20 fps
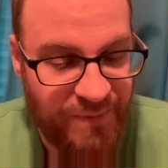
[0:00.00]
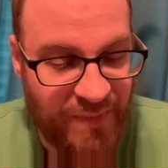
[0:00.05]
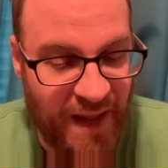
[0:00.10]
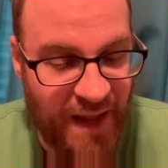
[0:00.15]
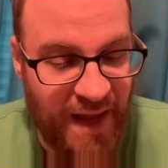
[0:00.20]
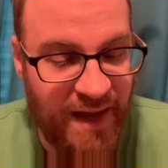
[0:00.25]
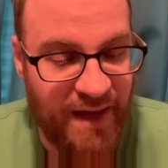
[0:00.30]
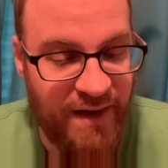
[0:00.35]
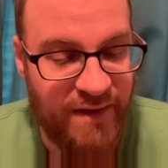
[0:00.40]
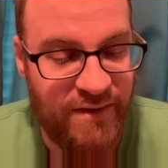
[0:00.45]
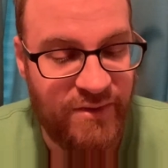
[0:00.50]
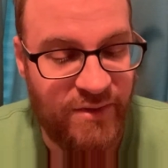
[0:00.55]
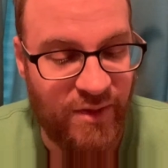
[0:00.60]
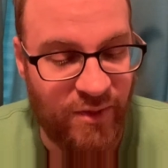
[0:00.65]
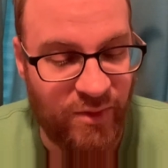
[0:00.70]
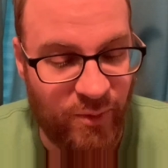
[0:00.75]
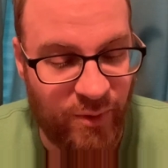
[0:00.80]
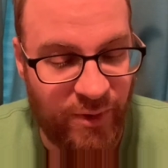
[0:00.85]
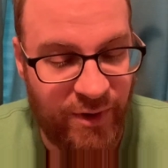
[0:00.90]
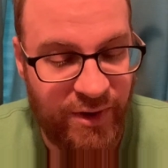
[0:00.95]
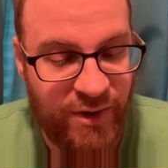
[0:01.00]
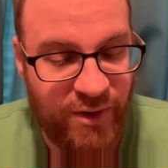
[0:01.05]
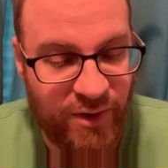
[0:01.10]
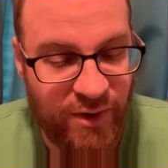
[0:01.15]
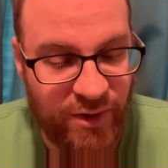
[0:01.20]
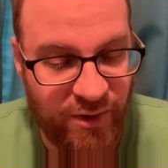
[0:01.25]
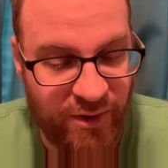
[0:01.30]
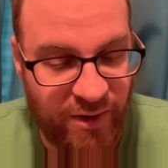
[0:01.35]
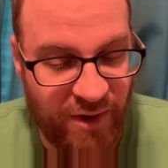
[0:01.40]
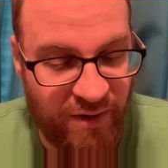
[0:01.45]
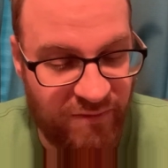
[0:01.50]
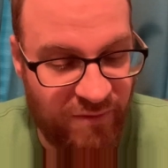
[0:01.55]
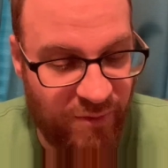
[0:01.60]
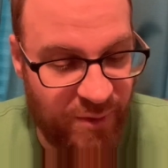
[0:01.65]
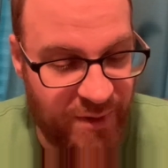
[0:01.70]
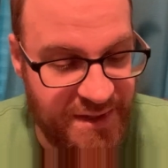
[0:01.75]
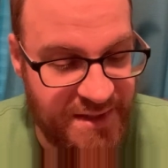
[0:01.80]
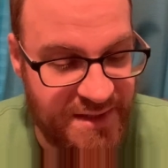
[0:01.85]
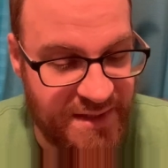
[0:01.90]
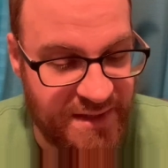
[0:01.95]
And the Lord heard our
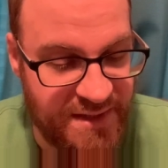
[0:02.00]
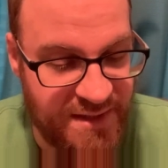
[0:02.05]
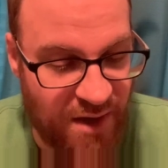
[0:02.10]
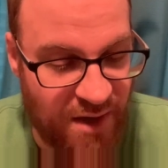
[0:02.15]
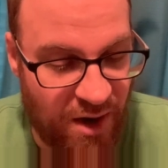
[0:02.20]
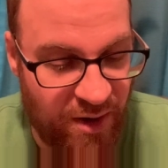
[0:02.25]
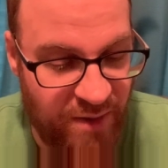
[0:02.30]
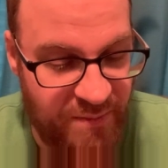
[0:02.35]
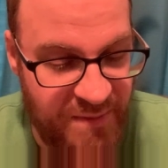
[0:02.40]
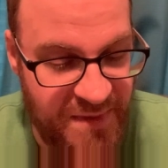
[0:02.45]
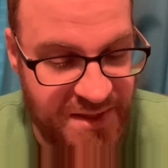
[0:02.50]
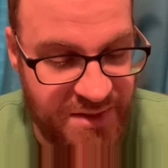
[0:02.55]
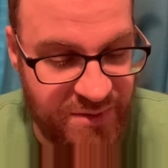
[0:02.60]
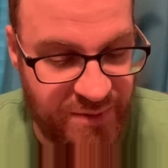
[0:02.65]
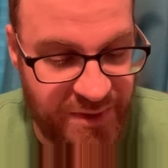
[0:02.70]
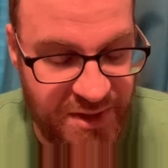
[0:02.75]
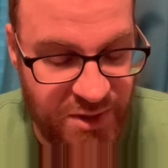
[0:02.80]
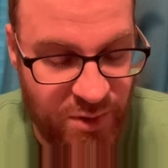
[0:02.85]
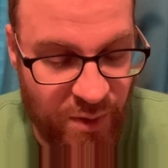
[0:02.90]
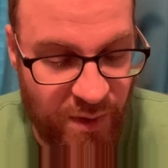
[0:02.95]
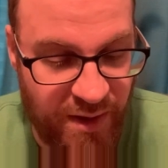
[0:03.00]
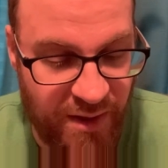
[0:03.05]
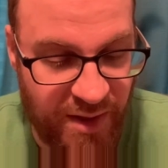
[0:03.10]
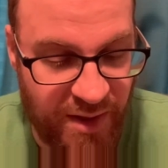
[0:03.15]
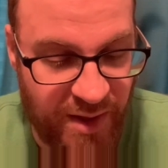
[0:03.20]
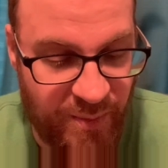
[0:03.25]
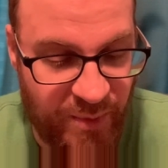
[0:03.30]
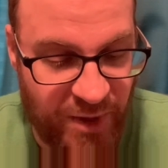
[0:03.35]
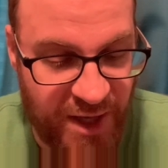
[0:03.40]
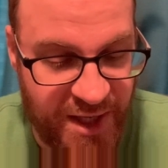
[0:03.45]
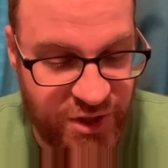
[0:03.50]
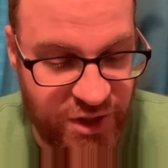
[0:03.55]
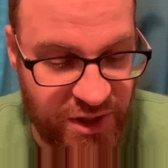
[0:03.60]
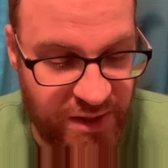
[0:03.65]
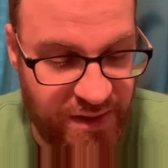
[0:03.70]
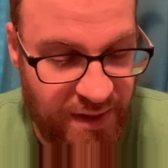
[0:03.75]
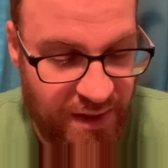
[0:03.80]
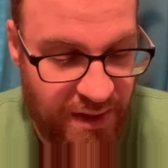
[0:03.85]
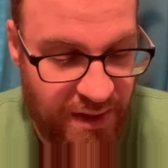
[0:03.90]
voice and saw our misery, toil, and oppression.